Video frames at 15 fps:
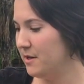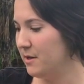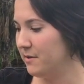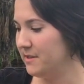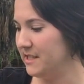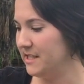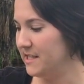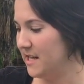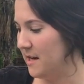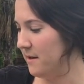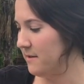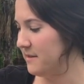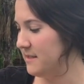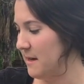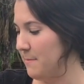your
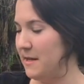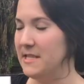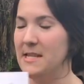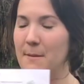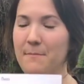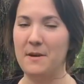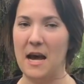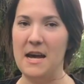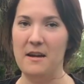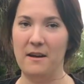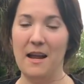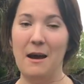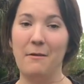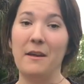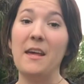detailed step-by-step -step guide
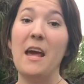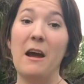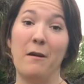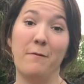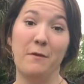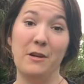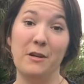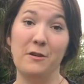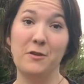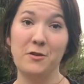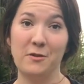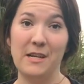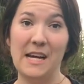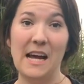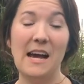on how to care for your
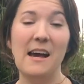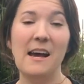tree.